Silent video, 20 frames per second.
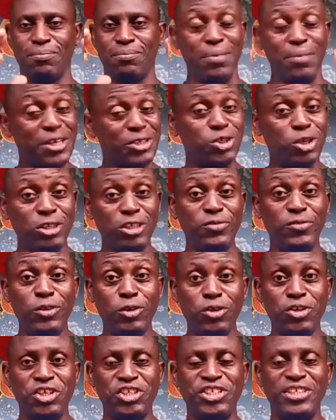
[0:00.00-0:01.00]
Make sure this
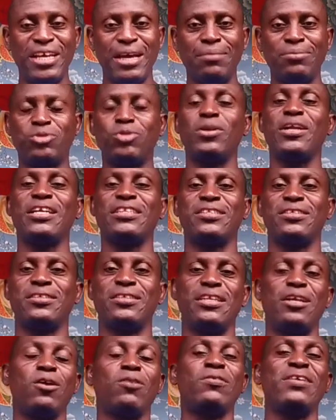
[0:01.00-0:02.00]
video reaches them so that
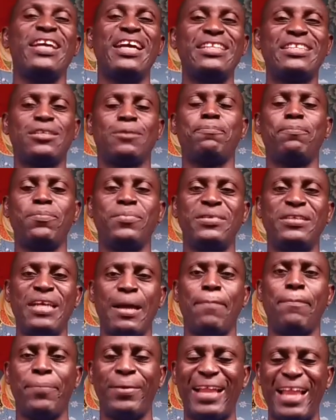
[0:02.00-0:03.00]
they get
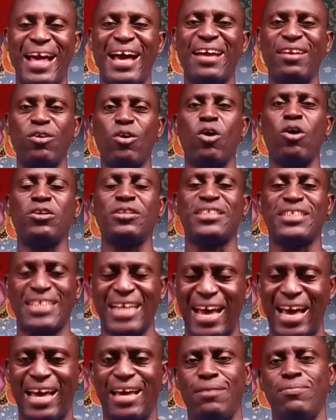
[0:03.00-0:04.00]
their plan on
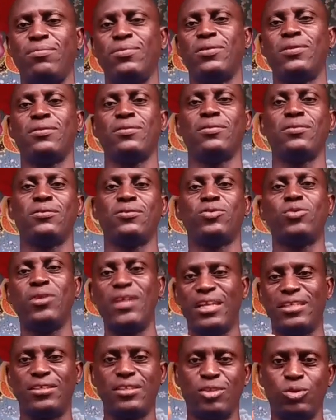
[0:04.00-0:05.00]
time, so
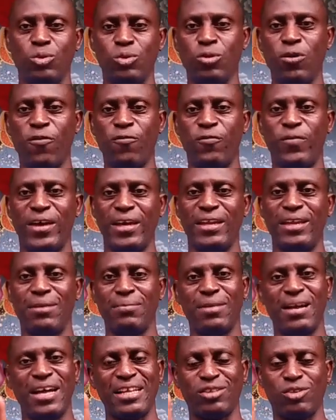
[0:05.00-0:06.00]
that it will not fail
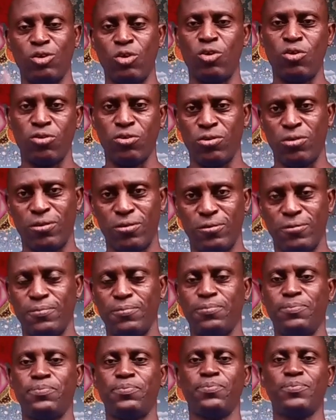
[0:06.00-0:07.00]
them at long run.
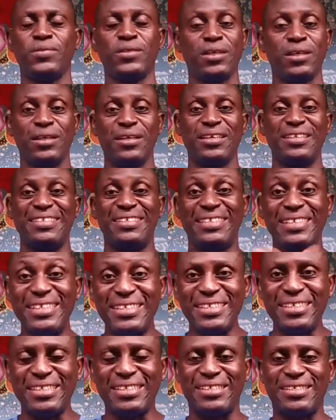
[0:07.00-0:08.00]

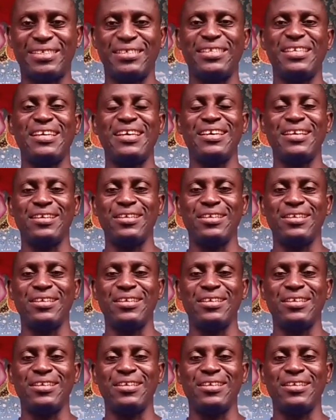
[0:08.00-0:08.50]
This is